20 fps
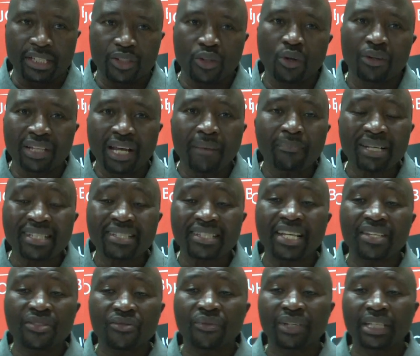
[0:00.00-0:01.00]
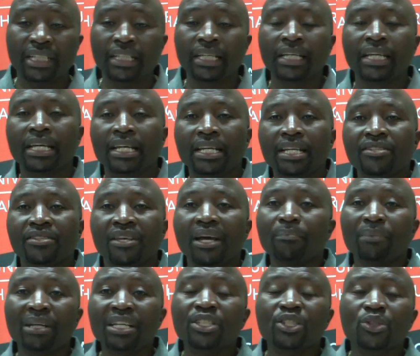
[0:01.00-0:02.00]
So number sense really is the
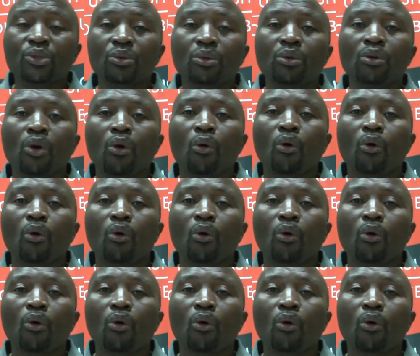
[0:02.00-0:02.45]
ability to